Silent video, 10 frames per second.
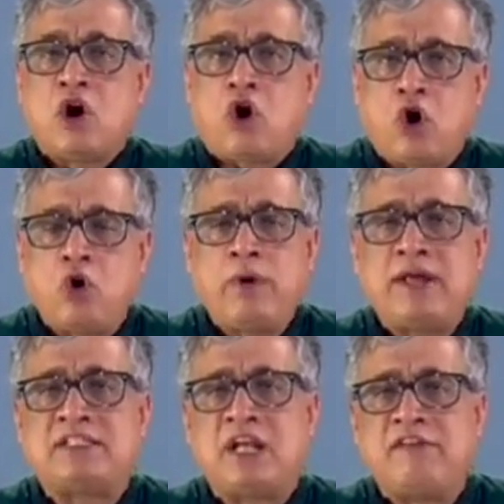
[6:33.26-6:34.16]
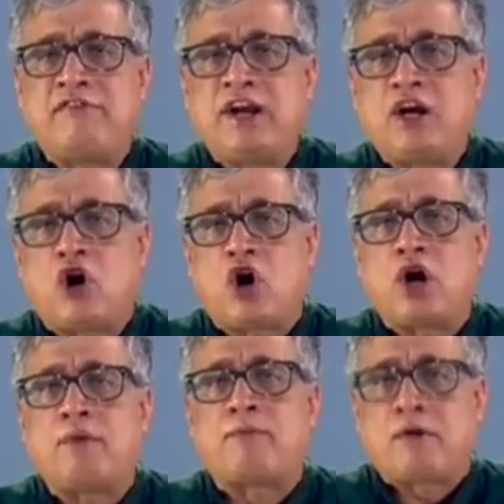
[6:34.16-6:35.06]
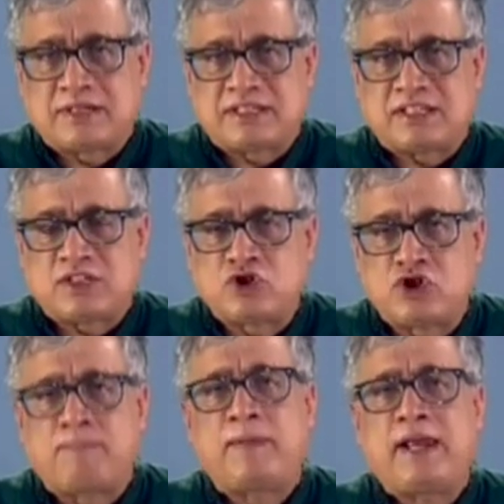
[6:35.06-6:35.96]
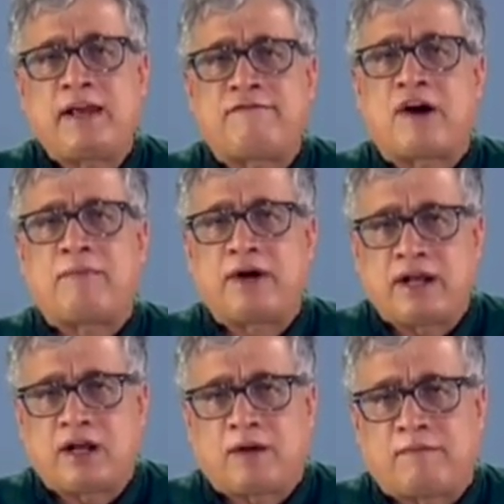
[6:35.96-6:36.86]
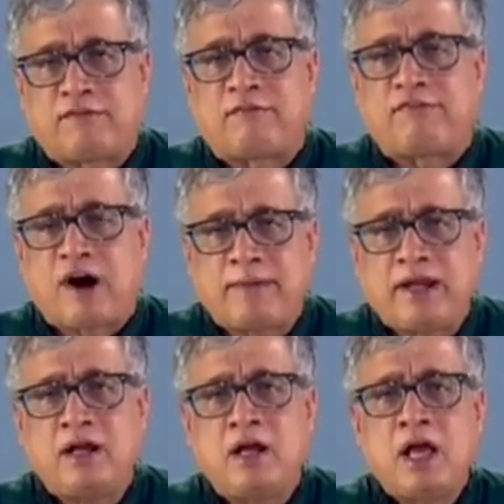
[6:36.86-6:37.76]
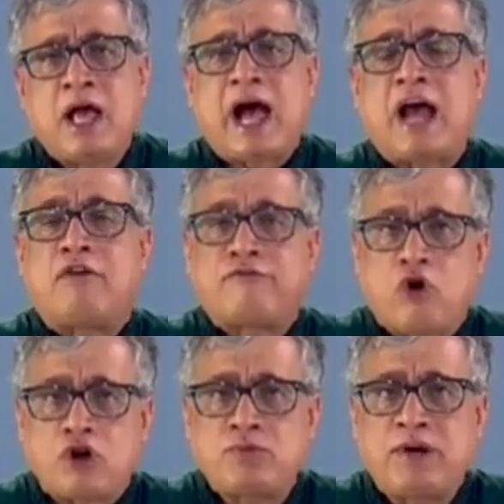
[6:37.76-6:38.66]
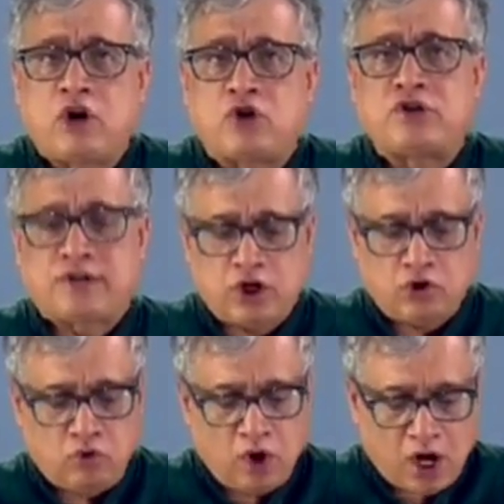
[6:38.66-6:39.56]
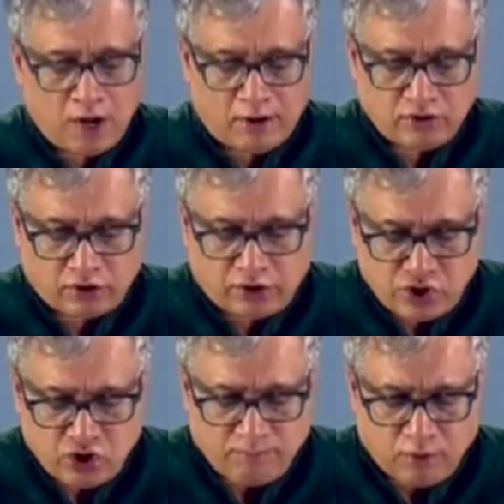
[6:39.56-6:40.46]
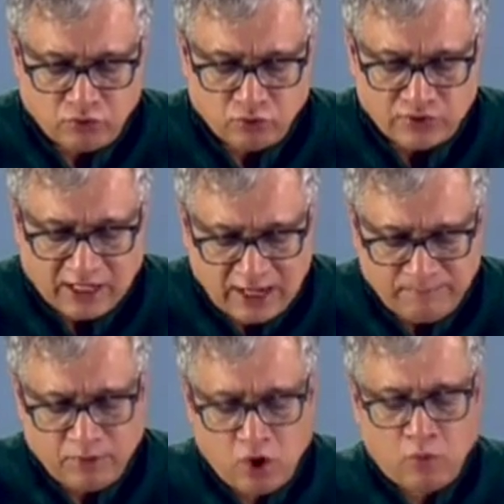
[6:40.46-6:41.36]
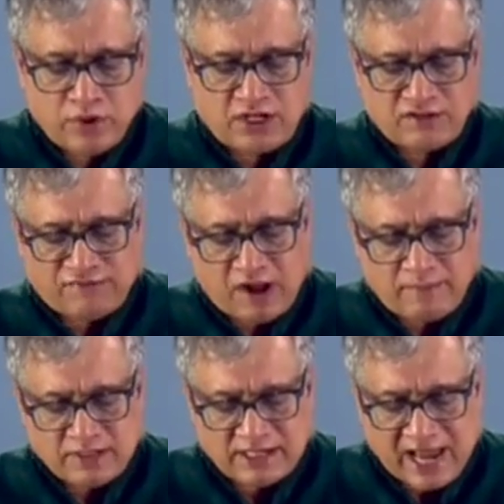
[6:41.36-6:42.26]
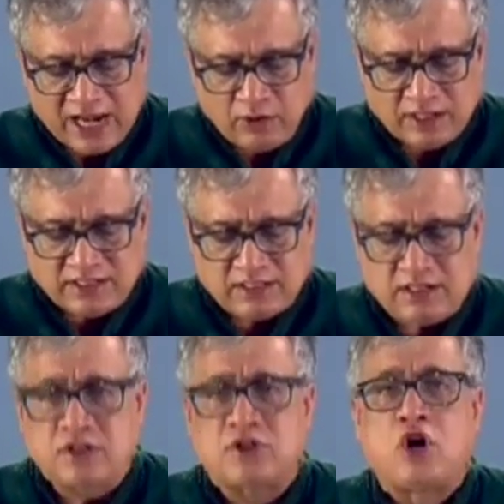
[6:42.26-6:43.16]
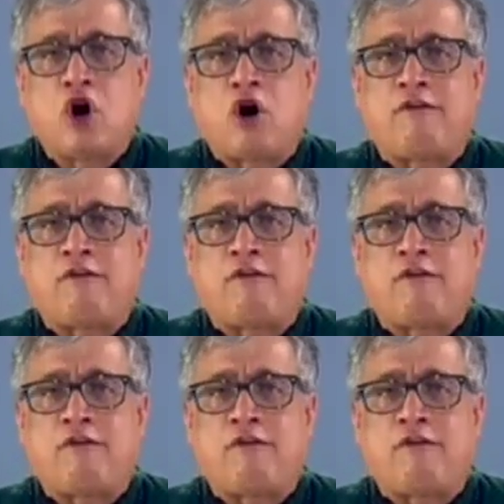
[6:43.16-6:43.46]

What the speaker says: always delivering on promises, tripling farmer income from farming. And of course, we can also tell you about the Krishak Bandhu scheme, which gives farmers an annual assistance of